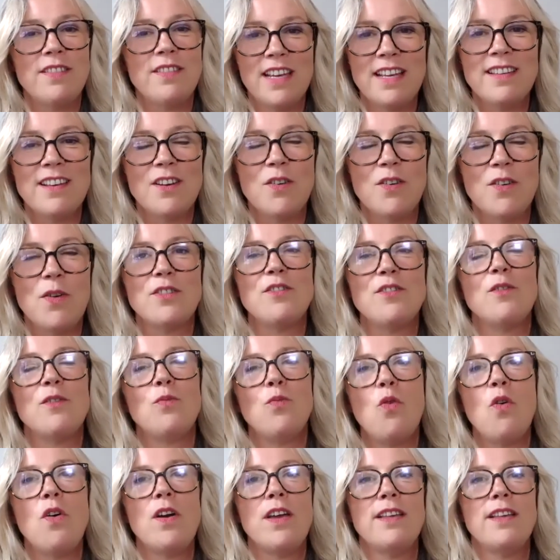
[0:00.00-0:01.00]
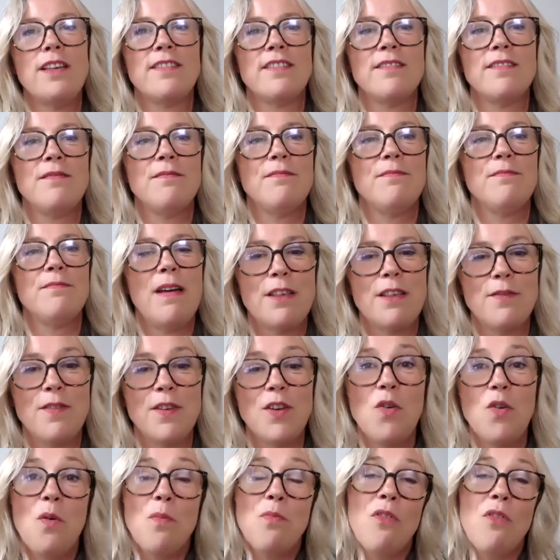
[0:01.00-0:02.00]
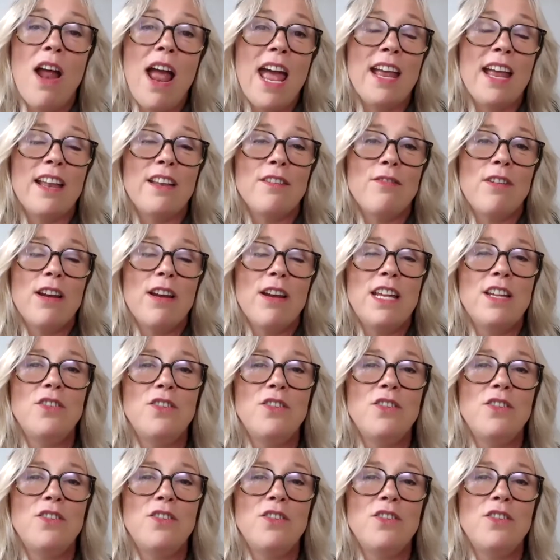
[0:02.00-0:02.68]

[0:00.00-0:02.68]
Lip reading: It is a question of what is best for your brand, really.